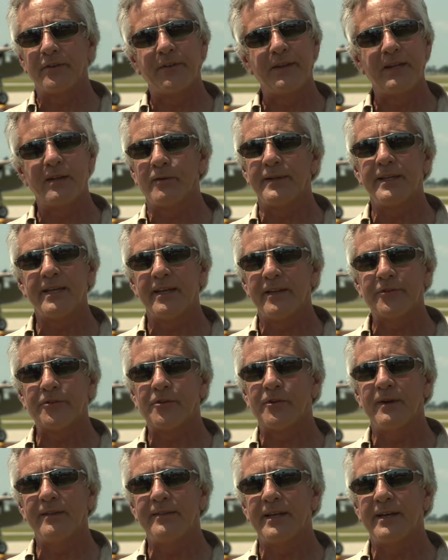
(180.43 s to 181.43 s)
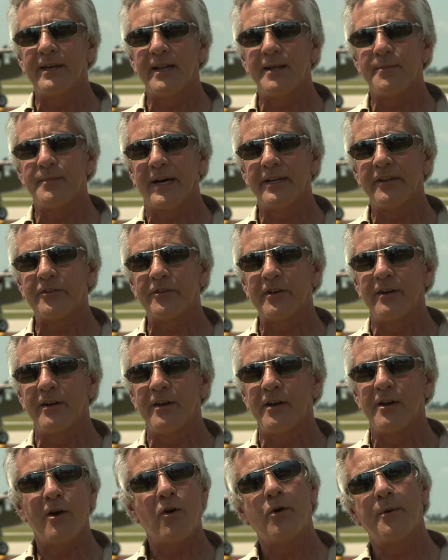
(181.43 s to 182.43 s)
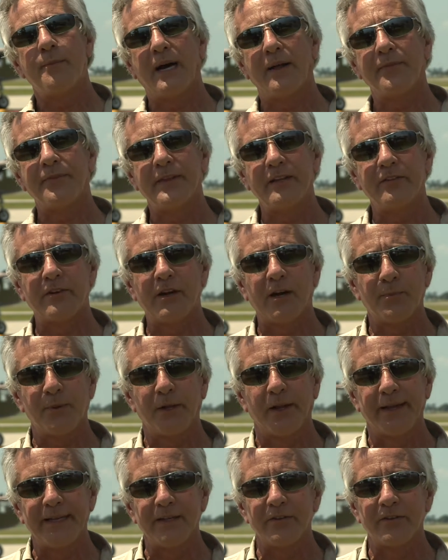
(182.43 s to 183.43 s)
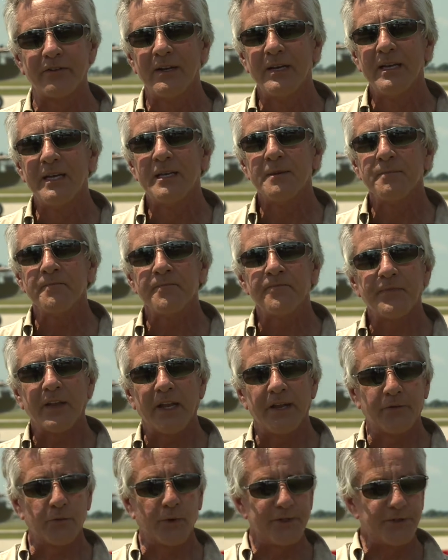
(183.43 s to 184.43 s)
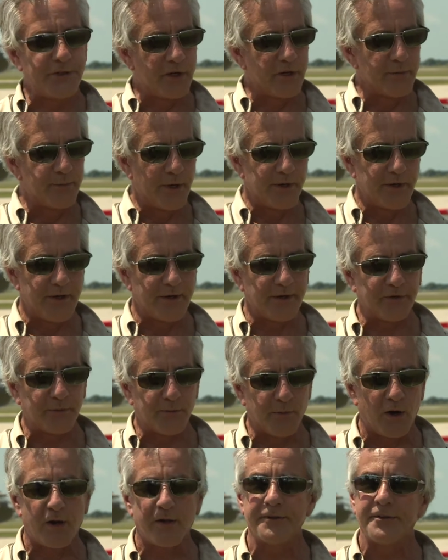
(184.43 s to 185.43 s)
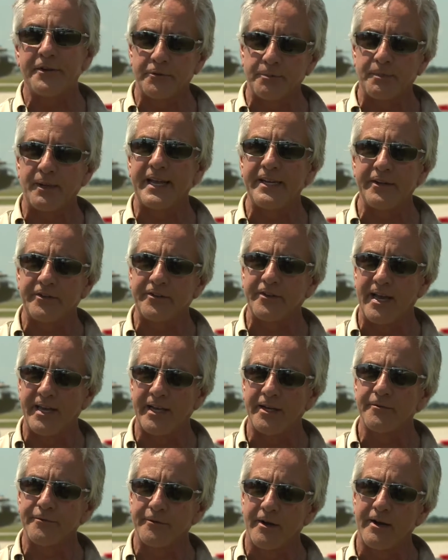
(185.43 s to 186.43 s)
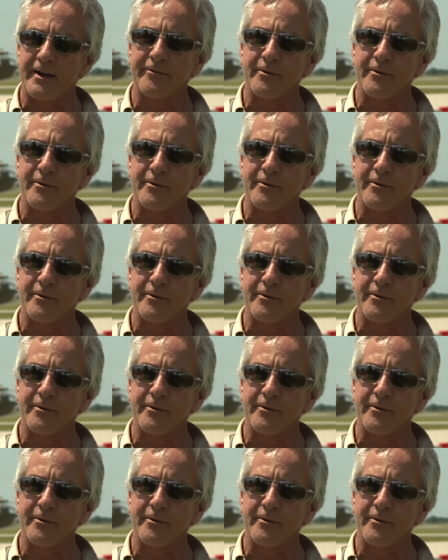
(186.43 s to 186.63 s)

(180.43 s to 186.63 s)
the only history that anybody's going to know about these airplanes is what you can put on a small display sign in front of